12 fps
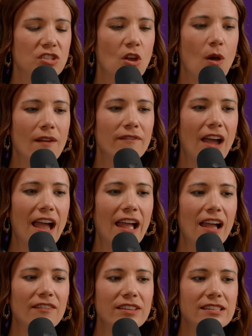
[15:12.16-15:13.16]
So I've I
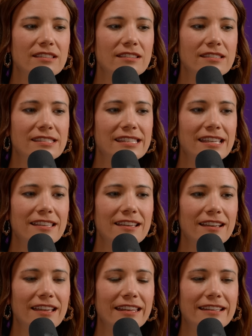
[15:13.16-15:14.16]
haven't seen
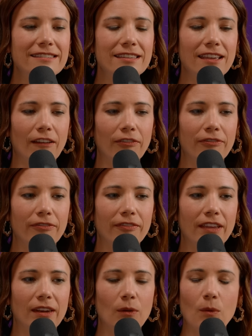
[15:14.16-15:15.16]
you in a tiff
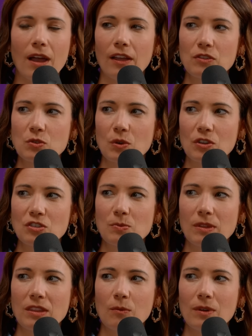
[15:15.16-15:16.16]
in a while, George,
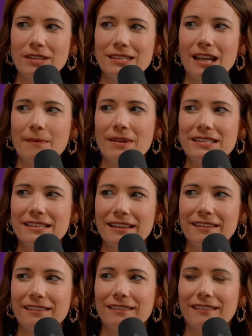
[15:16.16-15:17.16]
but the one time I
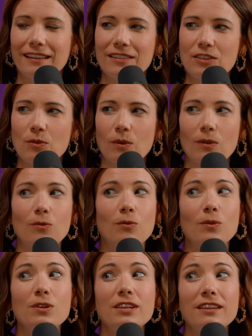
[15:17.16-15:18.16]
did, and you were
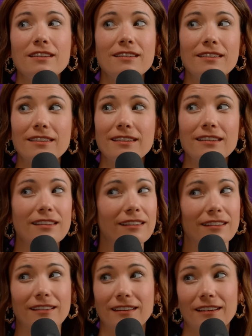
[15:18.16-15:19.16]
really,